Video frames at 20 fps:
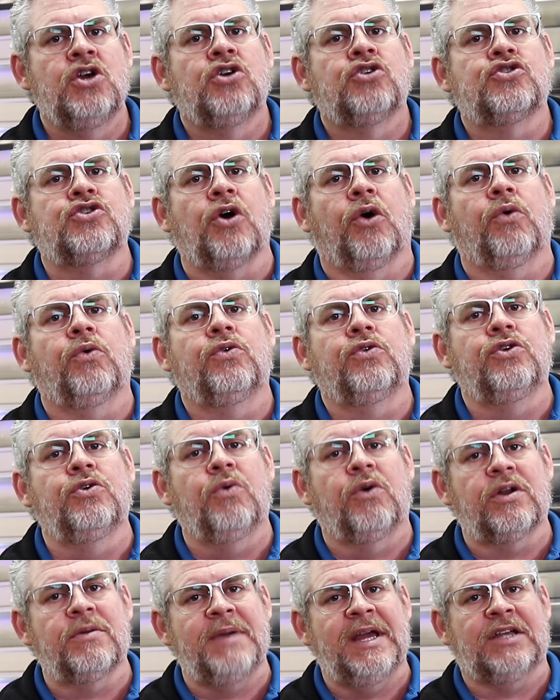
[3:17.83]
So
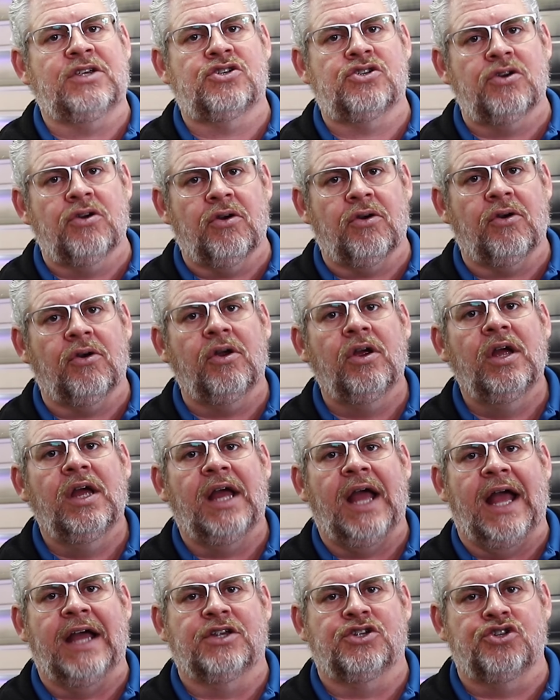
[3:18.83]
you want to make sure
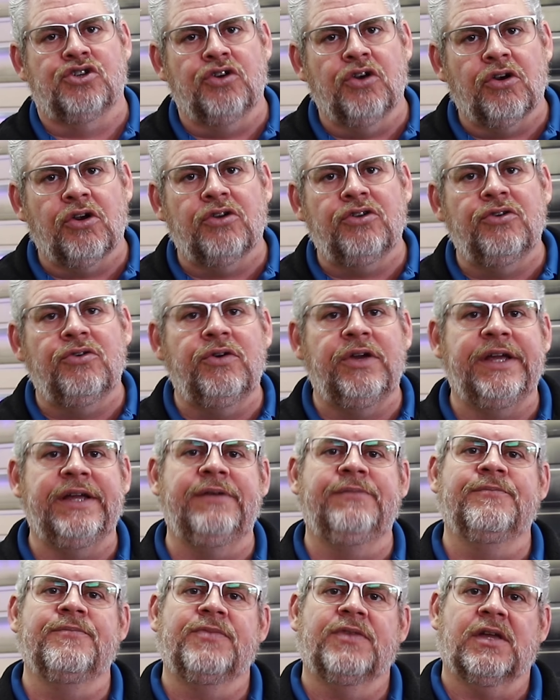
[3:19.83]
as you're
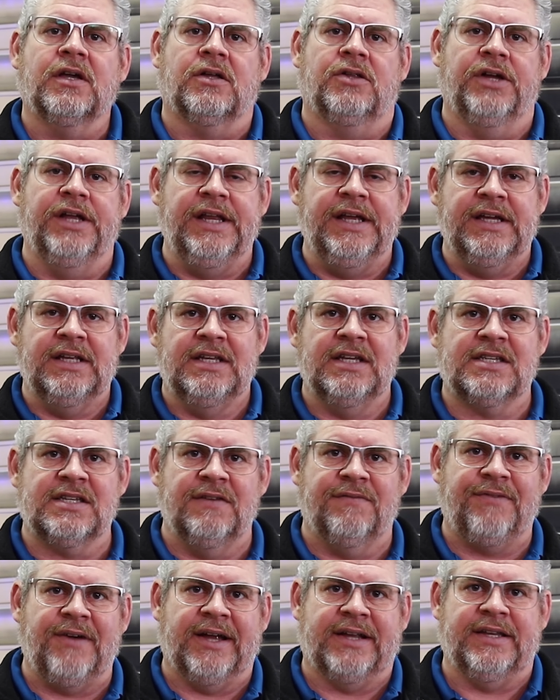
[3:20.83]
doing cleaning and
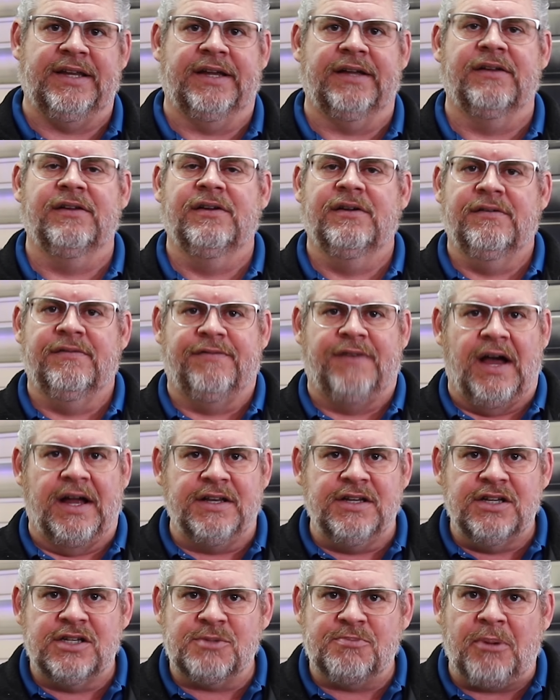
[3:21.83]
disinfecting,
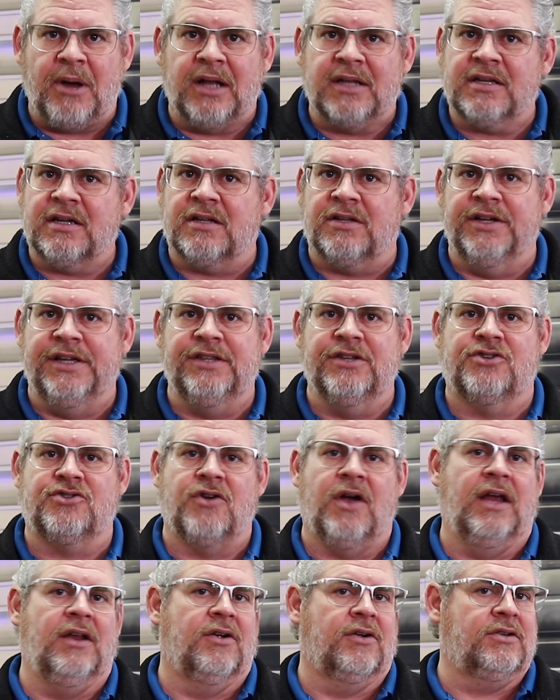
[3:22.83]
find you a spot to clean the
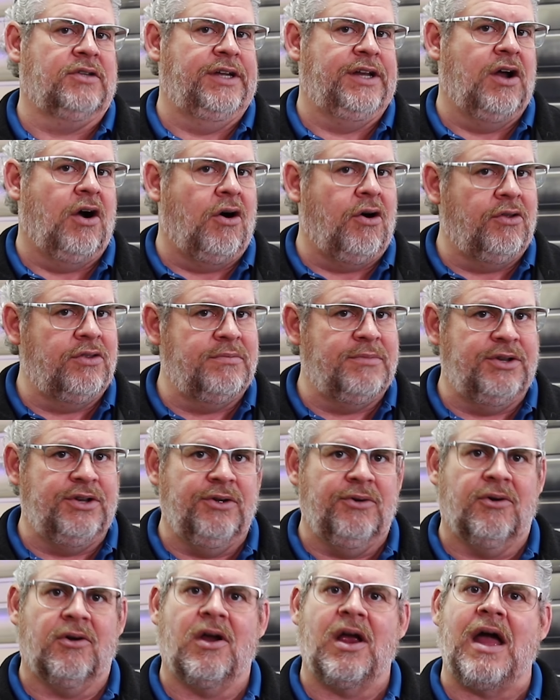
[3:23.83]
trailer, clean all the
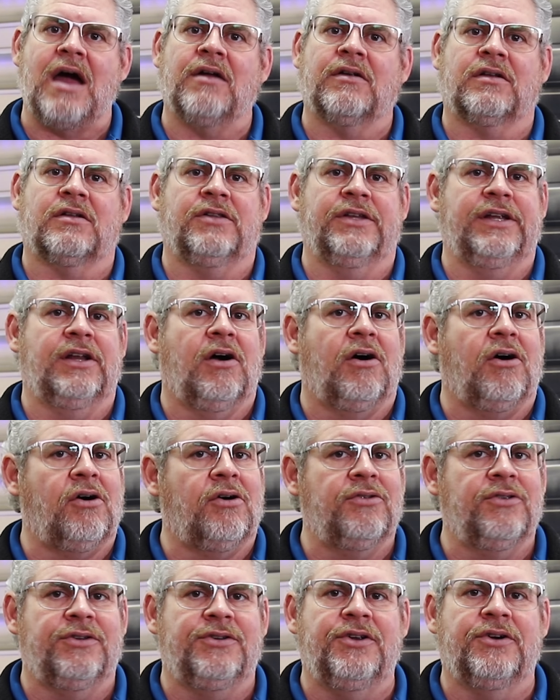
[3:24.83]
manure out, clean
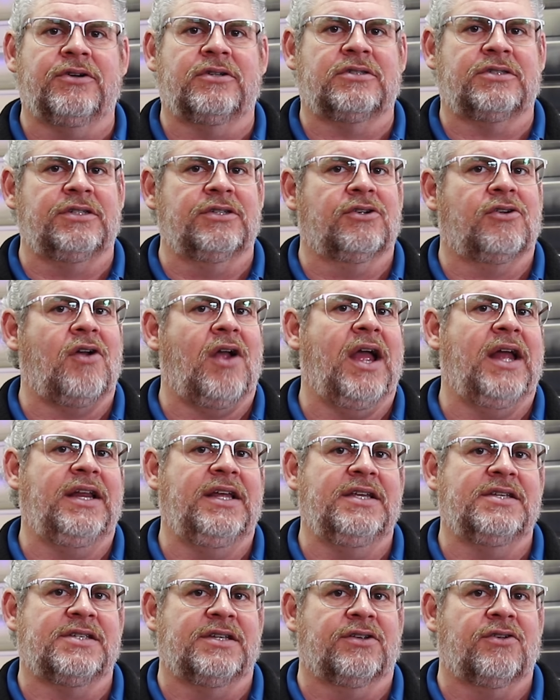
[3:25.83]
all the nooks and
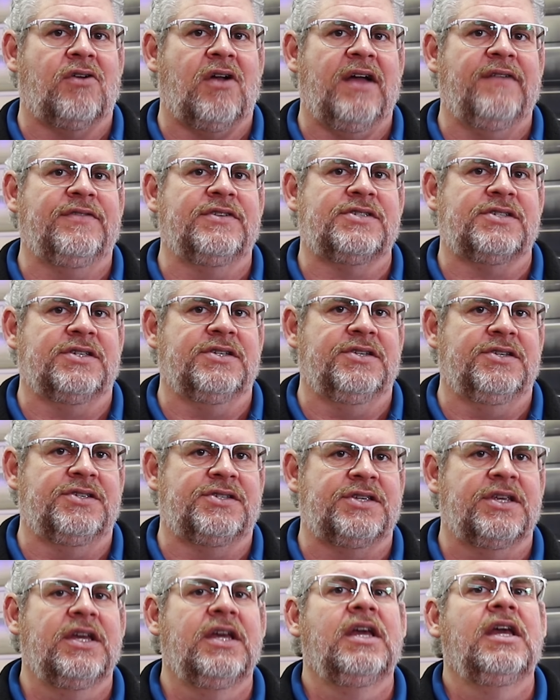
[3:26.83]
crannies and
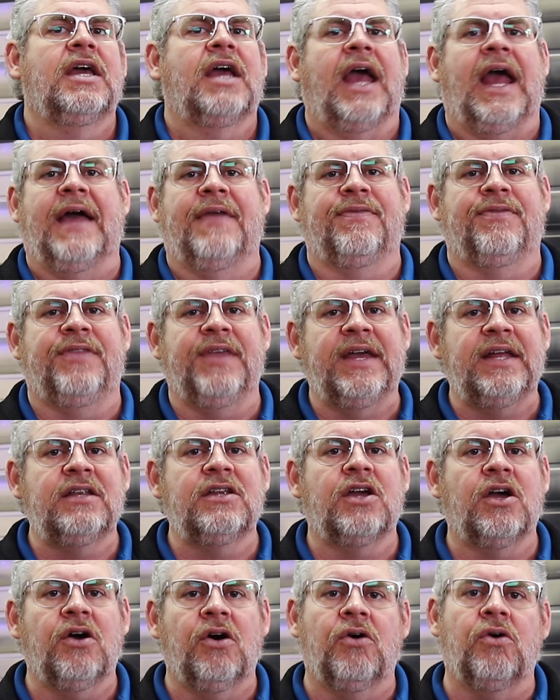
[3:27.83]
crevices, and
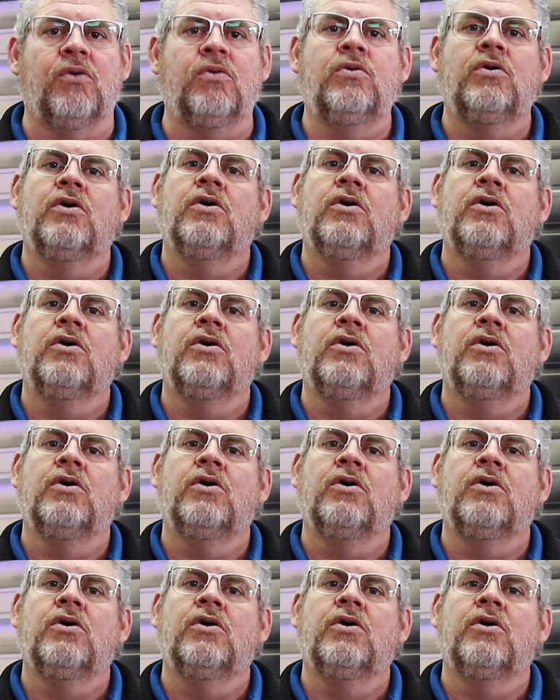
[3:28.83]
then go